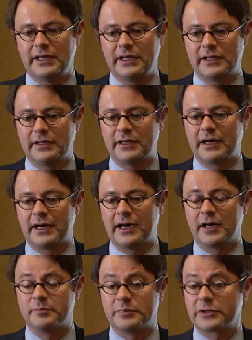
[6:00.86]
in
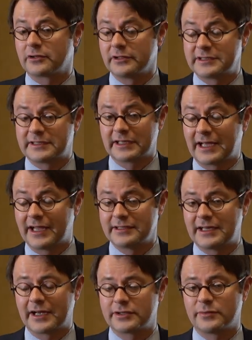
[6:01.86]
a pluralistic
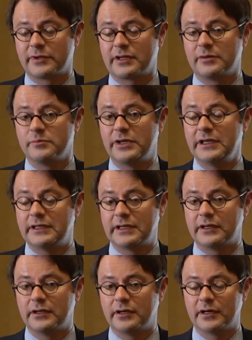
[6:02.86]
context with
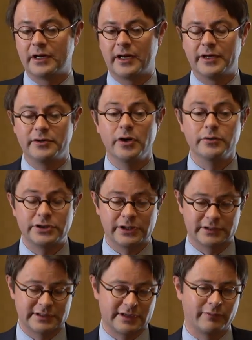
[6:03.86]
competing uh,
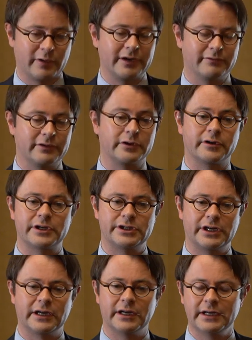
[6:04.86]
notions of what
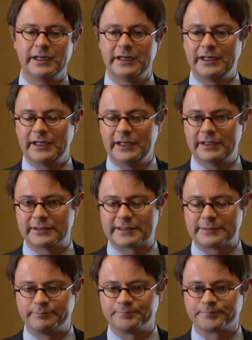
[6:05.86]
flourishing is.